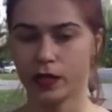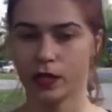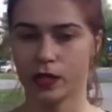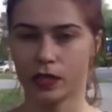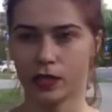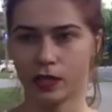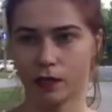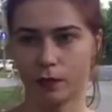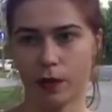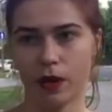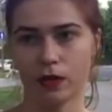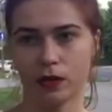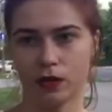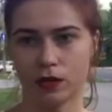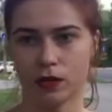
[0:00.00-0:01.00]
Yes,
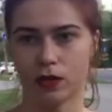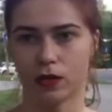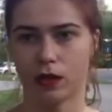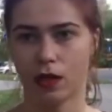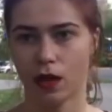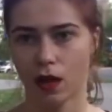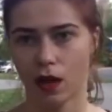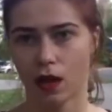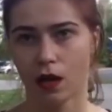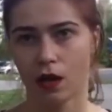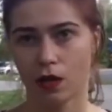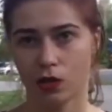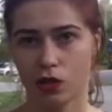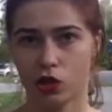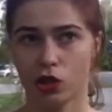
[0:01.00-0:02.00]
but uh,
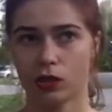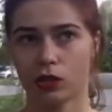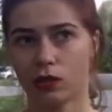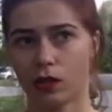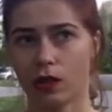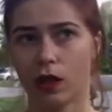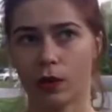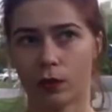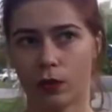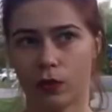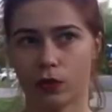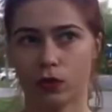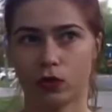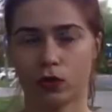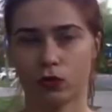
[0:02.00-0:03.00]
in general, I
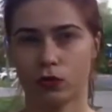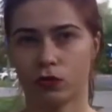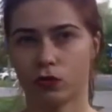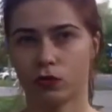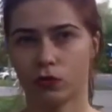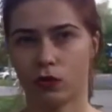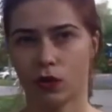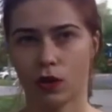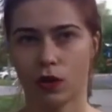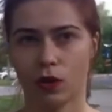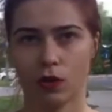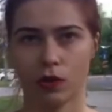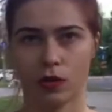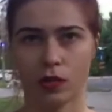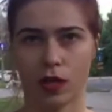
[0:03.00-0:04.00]
want to
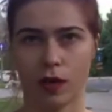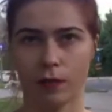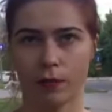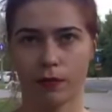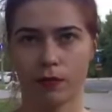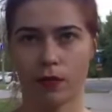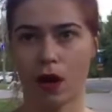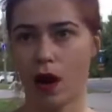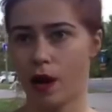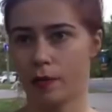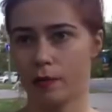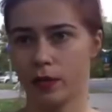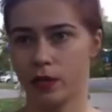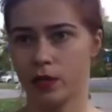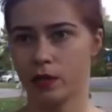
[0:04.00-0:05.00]
uh, some
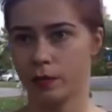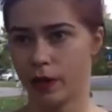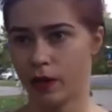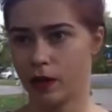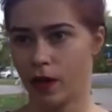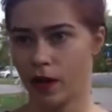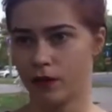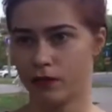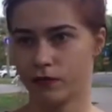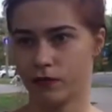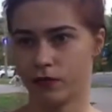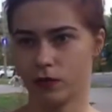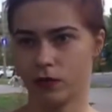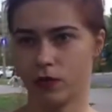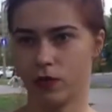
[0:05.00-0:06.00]
harmony in my life
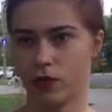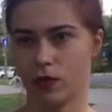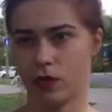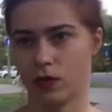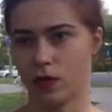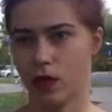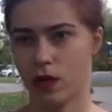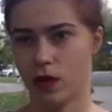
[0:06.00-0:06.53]
mm-hmm. Uh,